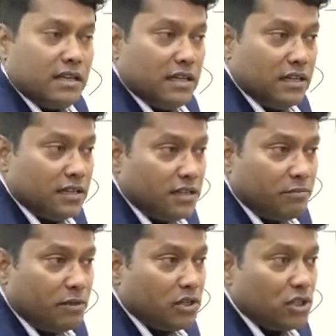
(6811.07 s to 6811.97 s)

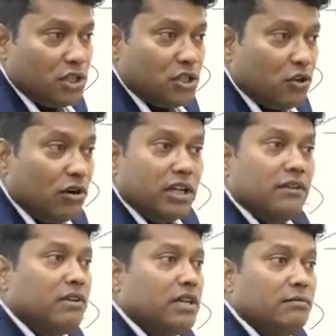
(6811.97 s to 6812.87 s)
concerned person is not
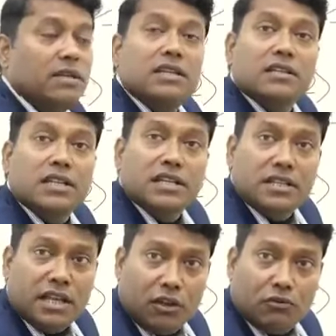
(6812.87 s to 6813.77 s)
available in the
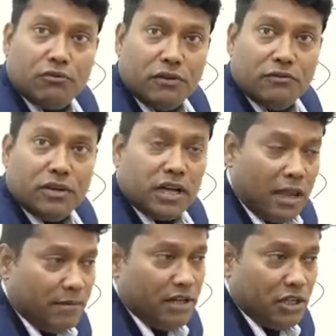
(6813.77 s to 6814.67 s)
Niti Aayog framework,
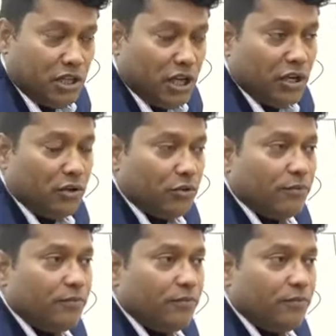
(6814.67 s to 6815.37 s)
Niti Aayog,